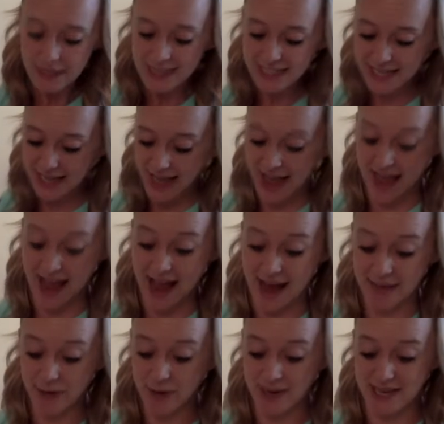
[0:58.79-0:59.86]
Today,
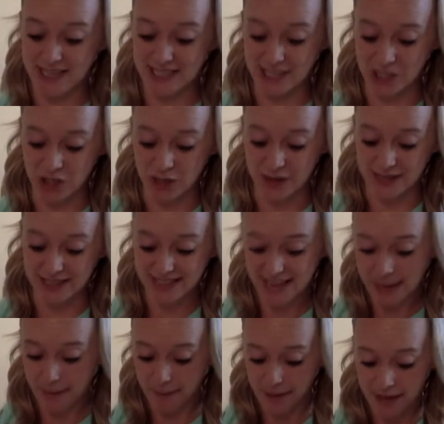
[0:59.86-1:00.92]
I'm going to teach you a
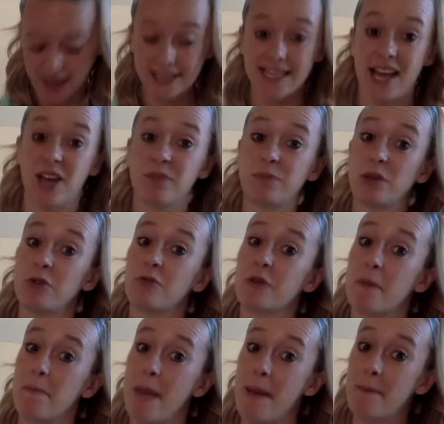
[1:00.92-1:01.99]
tip to help you
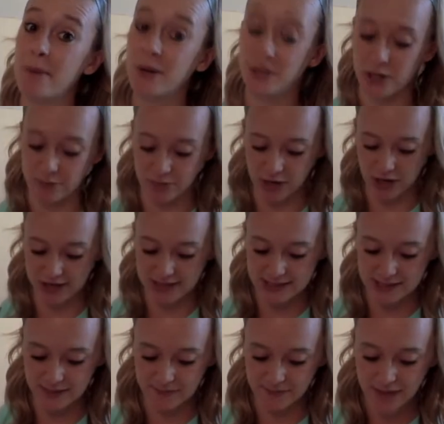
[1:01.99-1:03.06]
remember your books.